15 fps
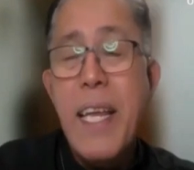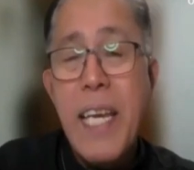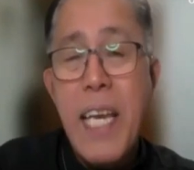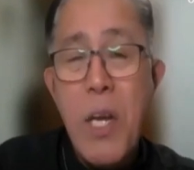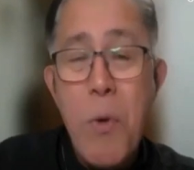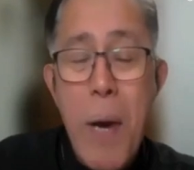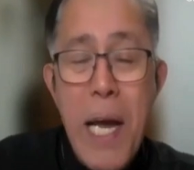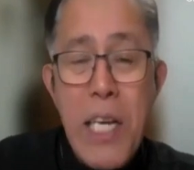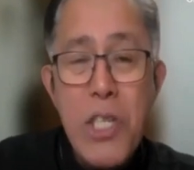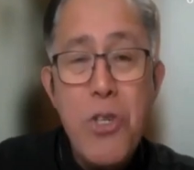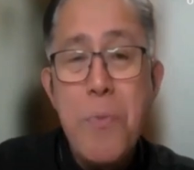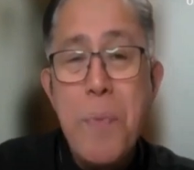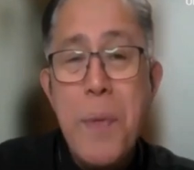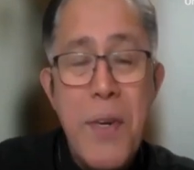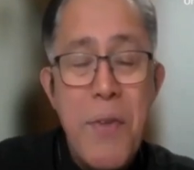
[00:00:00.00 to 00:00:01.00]
They want
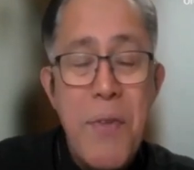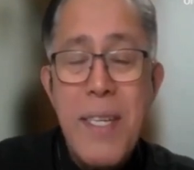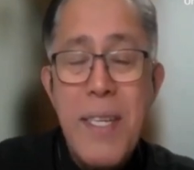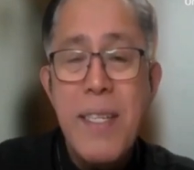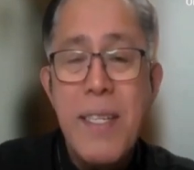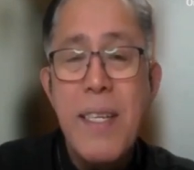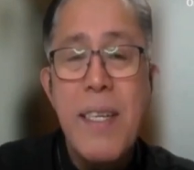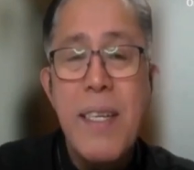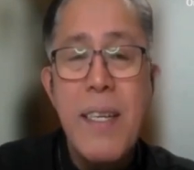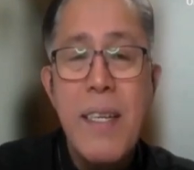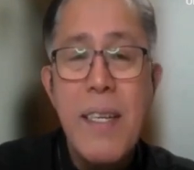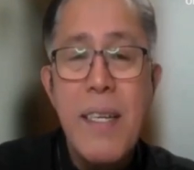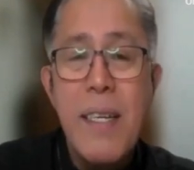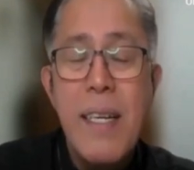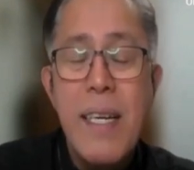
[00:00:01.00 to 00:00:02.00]
to be greeted
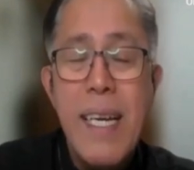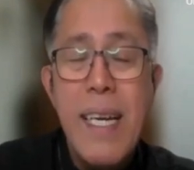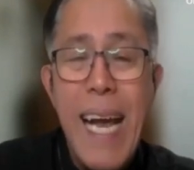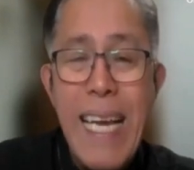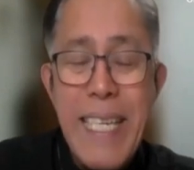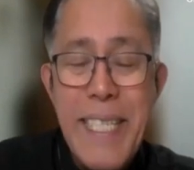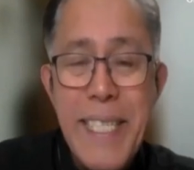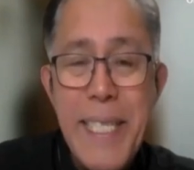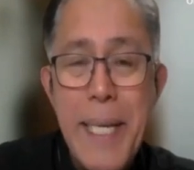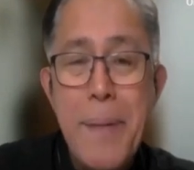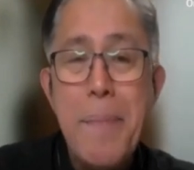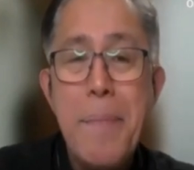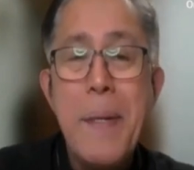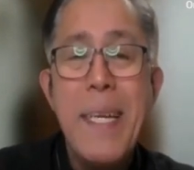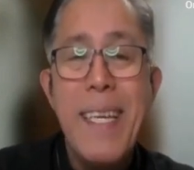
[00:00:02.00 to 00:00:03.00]
as
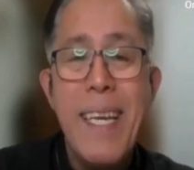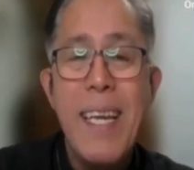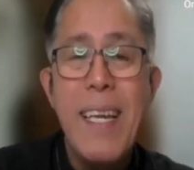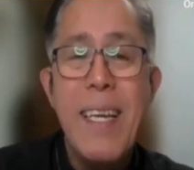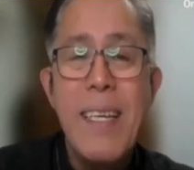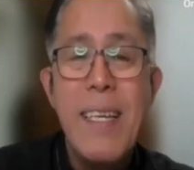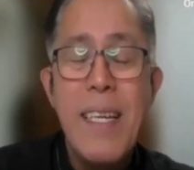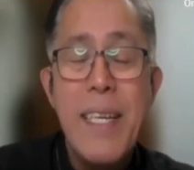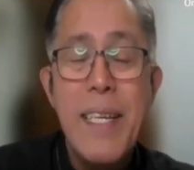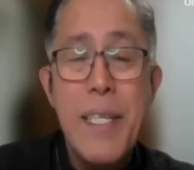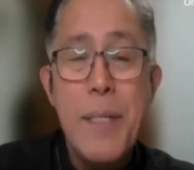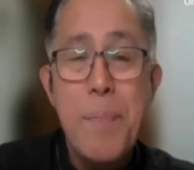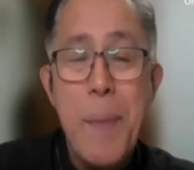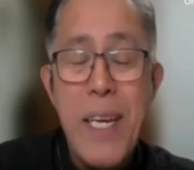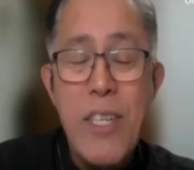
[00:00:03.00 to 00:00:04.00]
somebody,
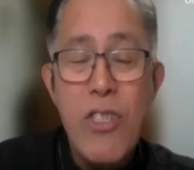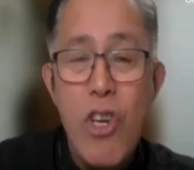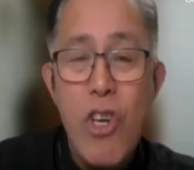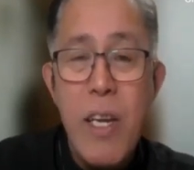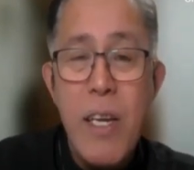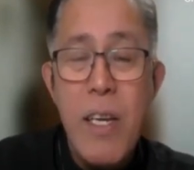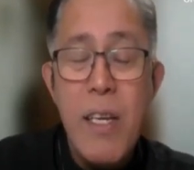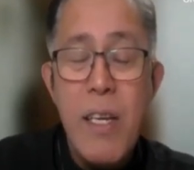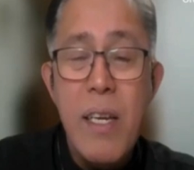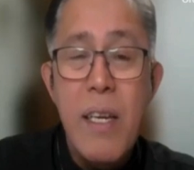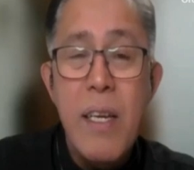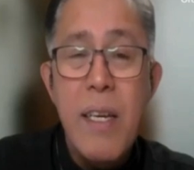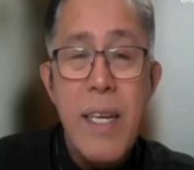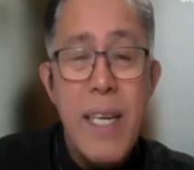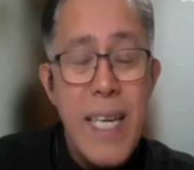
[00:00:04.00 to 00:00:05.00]
especially
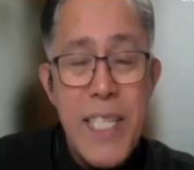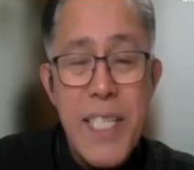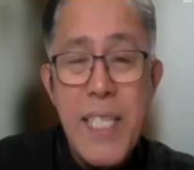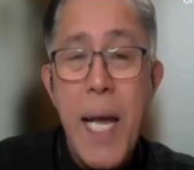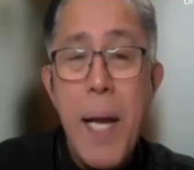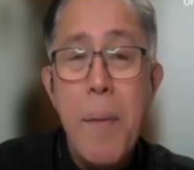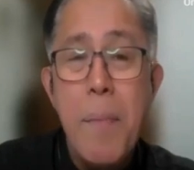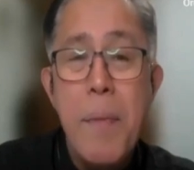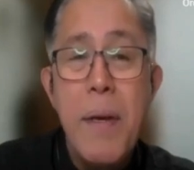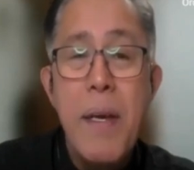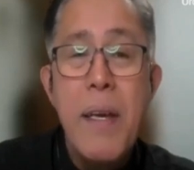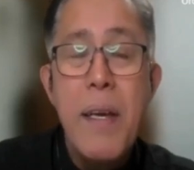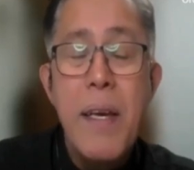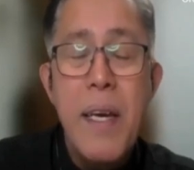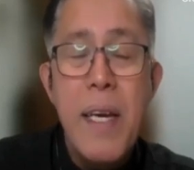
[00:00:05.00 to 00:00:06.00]
some
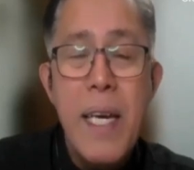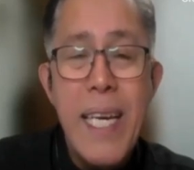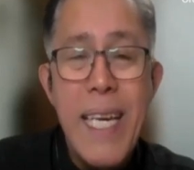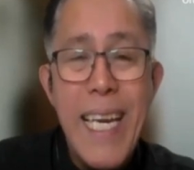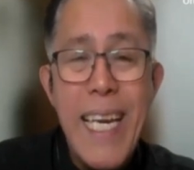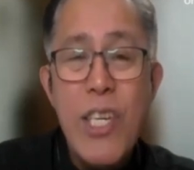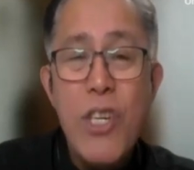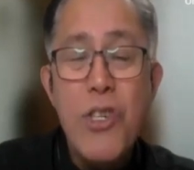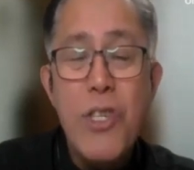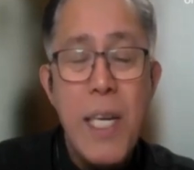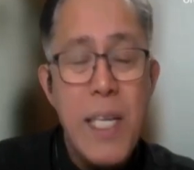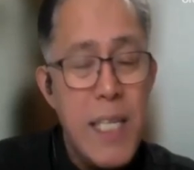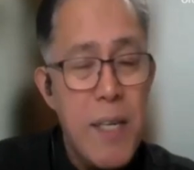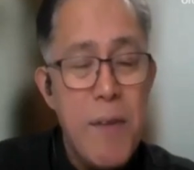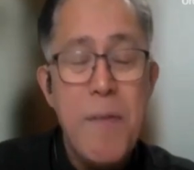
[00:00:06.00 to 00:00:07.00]
religious
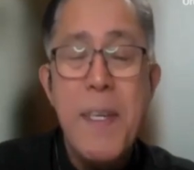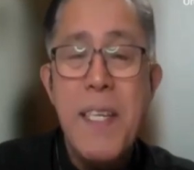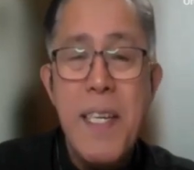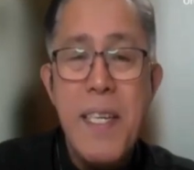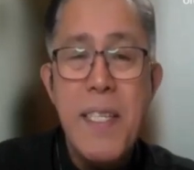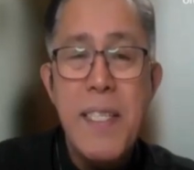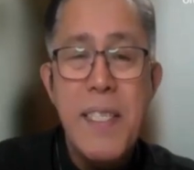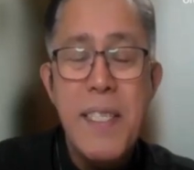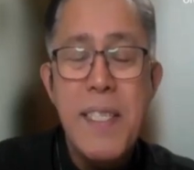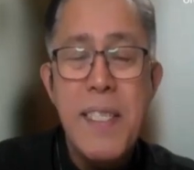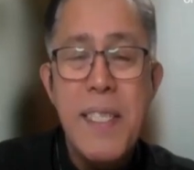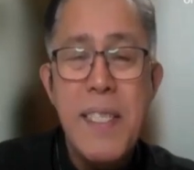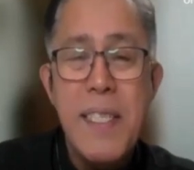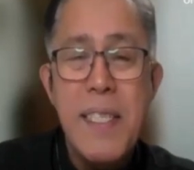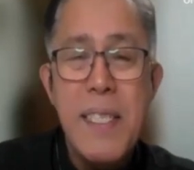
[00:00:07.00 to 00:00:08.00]
activities.